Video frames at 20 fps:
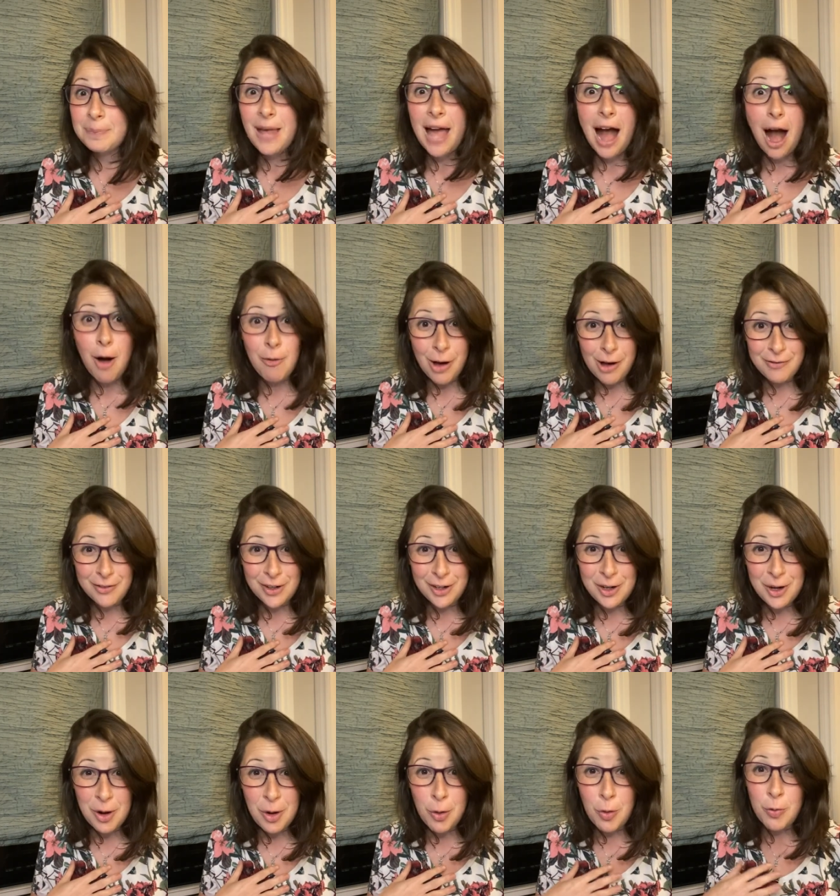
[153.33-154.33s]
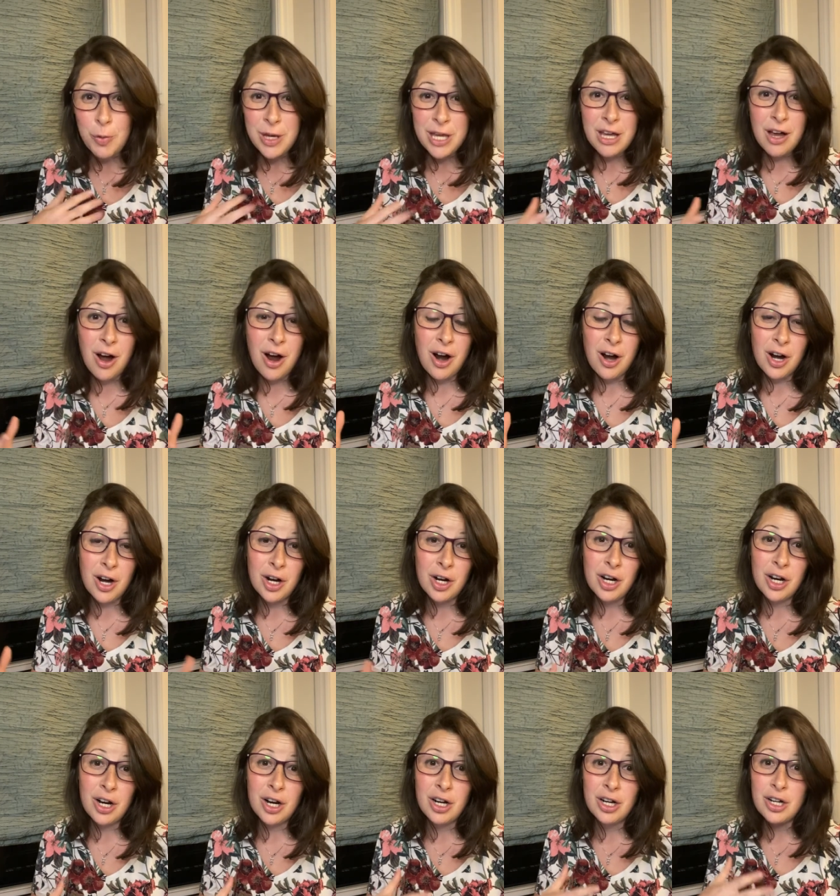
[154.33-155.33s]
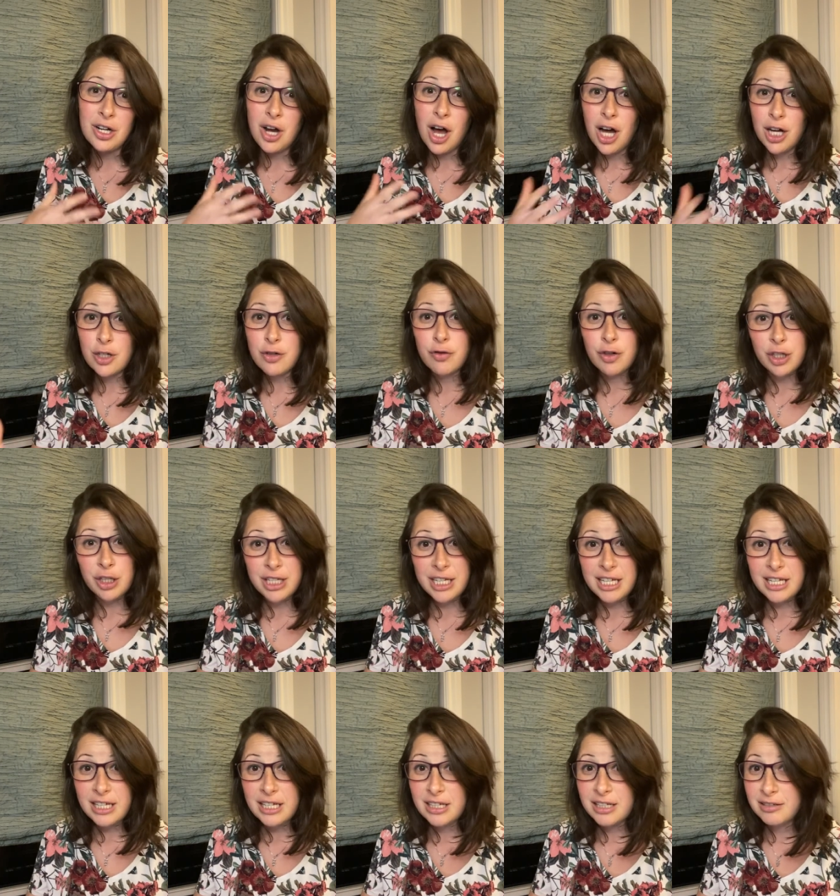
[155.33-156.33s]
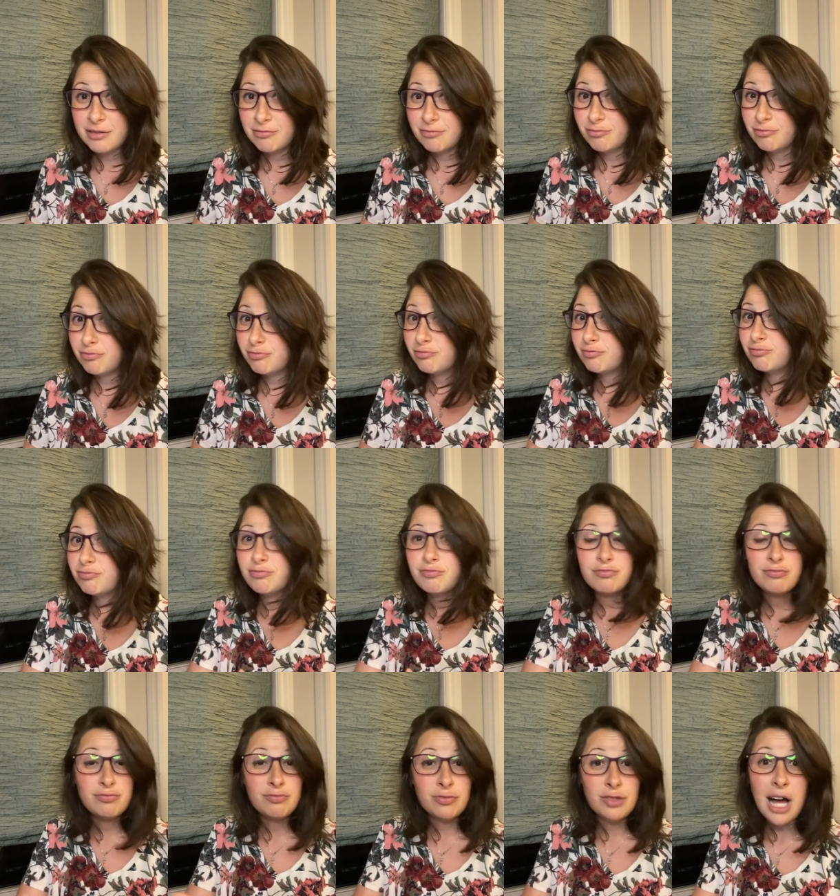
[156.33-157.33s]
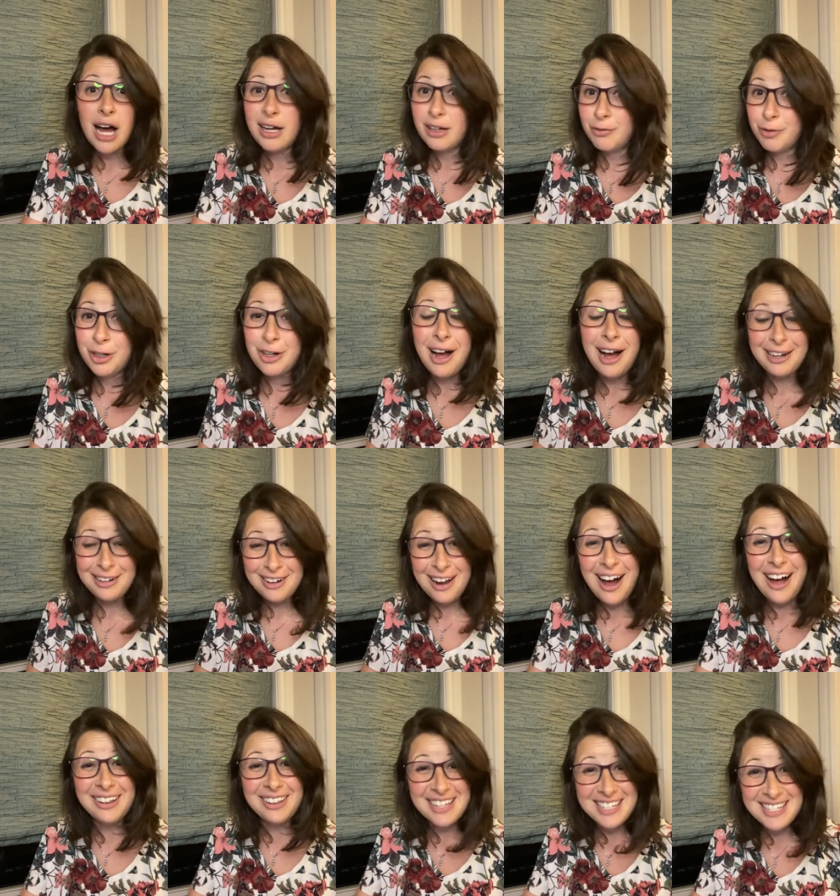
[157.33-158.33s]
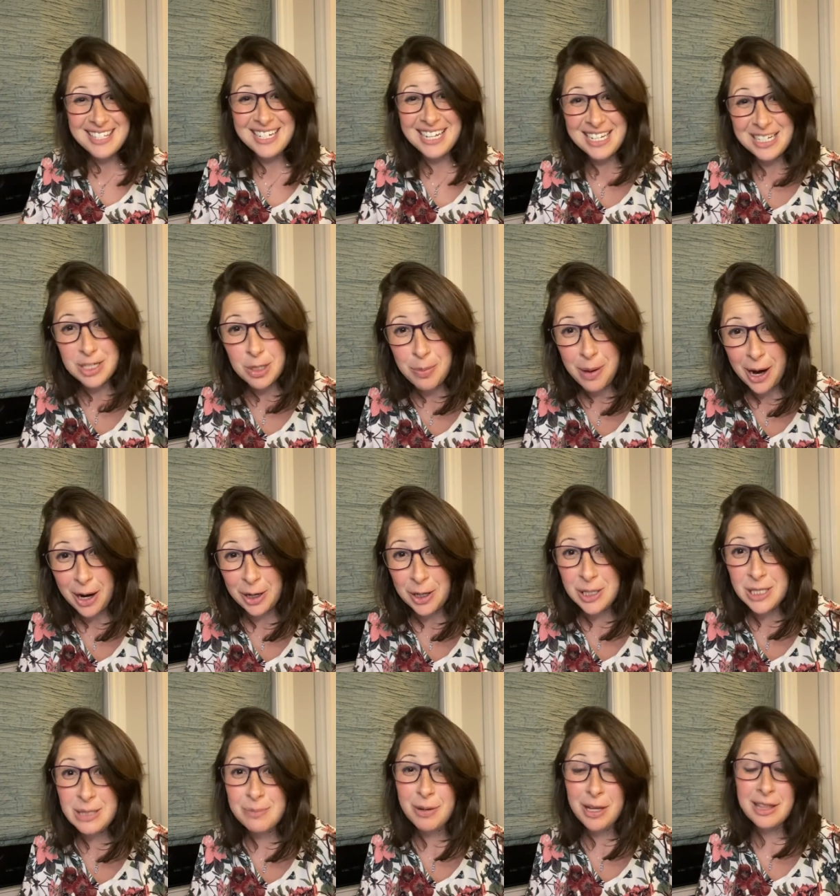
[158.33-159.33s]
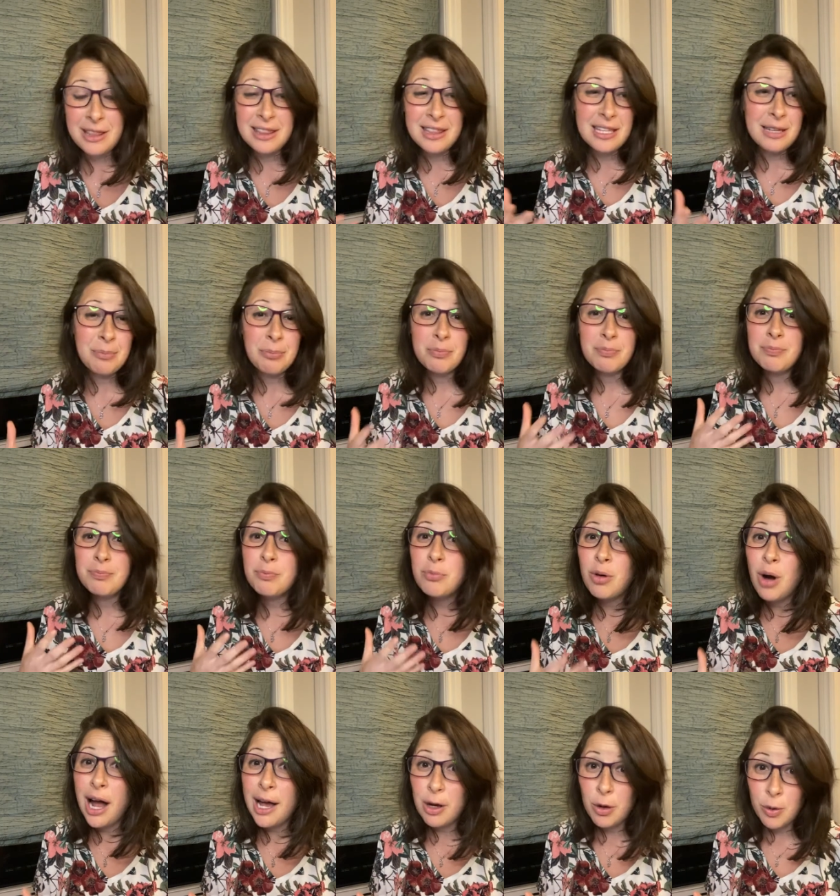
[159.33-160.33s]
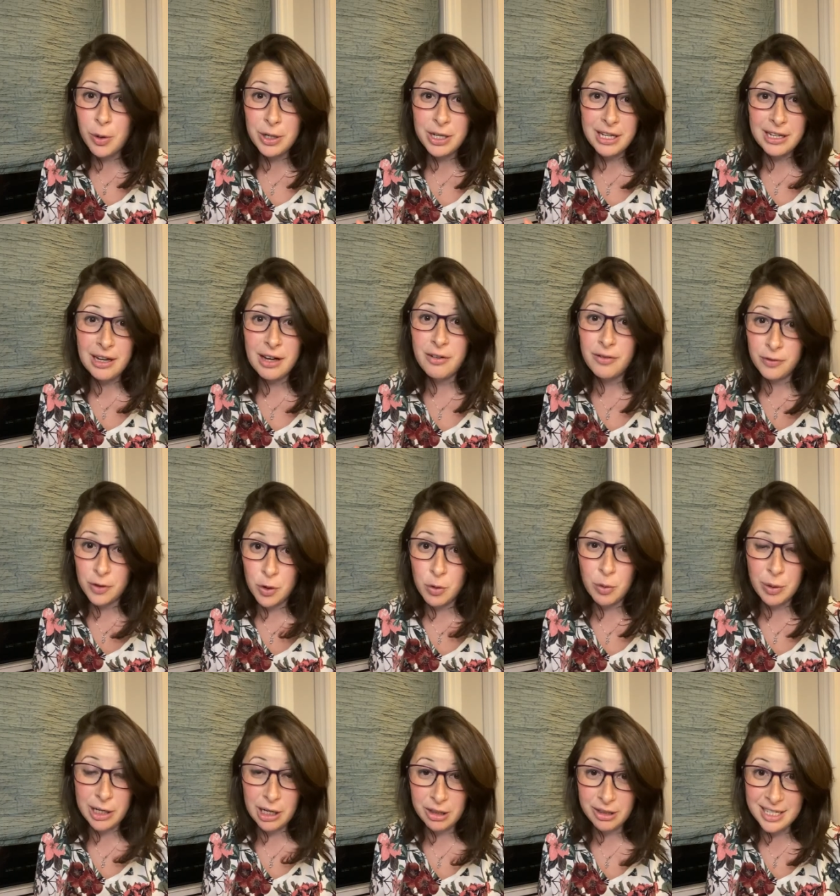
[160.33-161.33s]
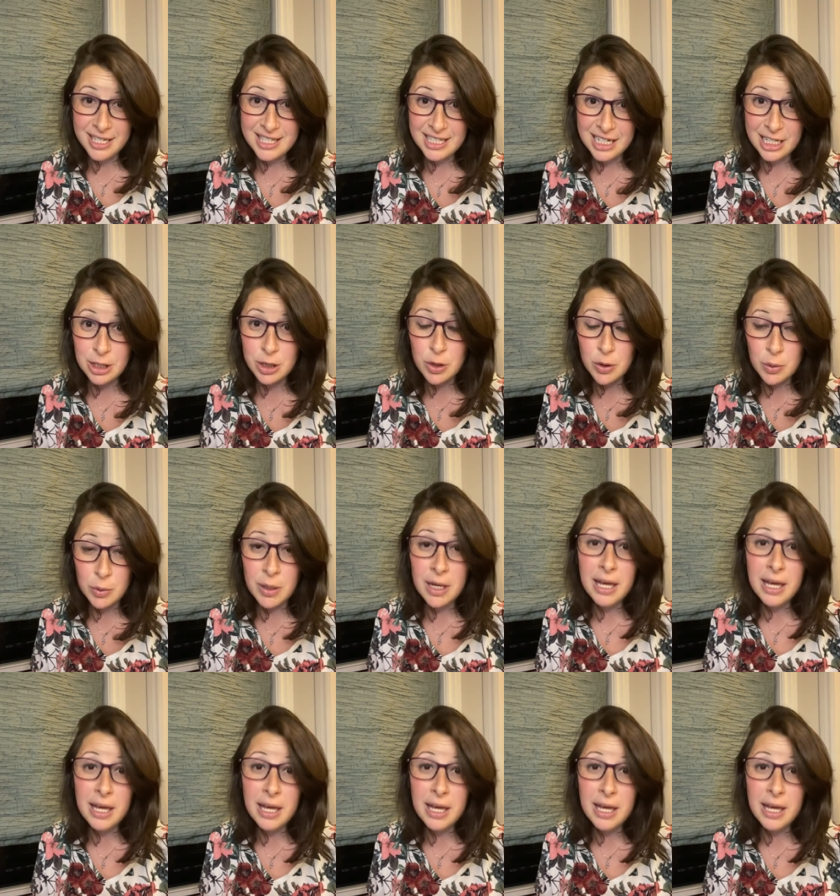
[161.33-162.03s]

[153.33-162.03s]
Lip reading: However, we are not really we're not listening to parents, but the priority of who we are listening to